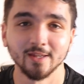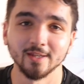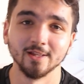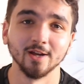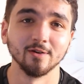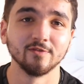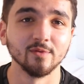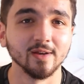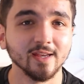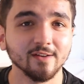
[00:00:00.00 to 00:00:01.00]
You know, if
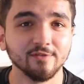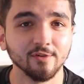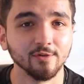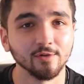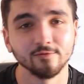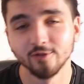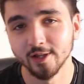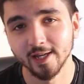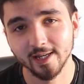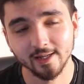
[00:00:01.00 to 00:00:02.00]
you were here for
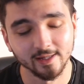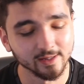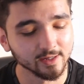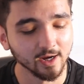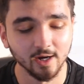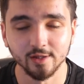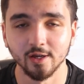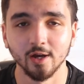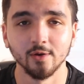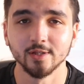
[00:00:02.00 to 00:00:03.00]
running and
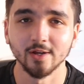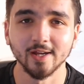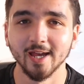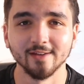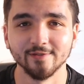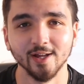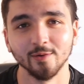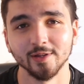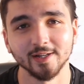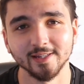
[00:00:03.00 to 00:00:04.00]
cardio, it's okay if you
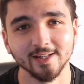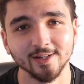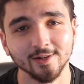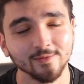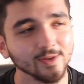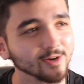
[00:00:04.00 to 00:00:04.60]
don't want to continue.